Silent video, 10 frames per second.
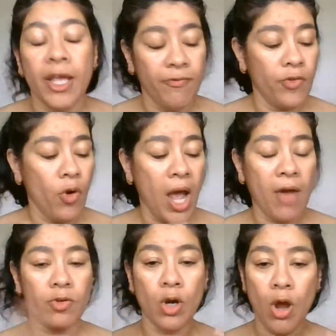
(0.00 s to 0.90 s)
If you
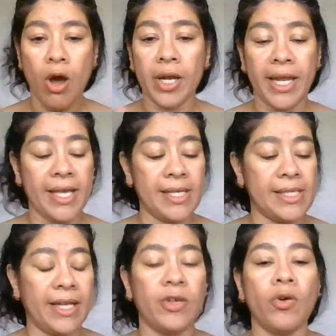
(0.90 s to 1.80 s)
have long knees
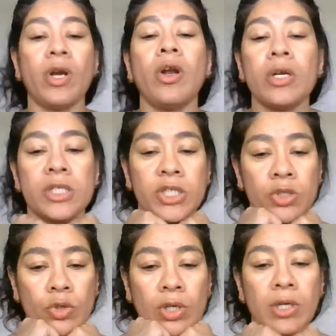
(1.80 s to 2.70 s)
and you are not
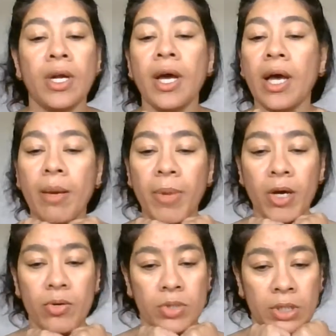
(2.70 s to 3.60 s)
sure
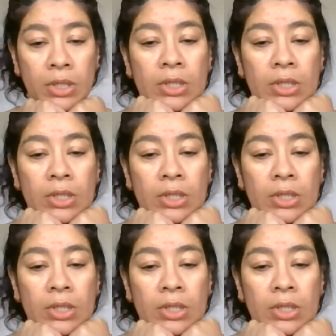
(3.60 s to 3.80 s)
about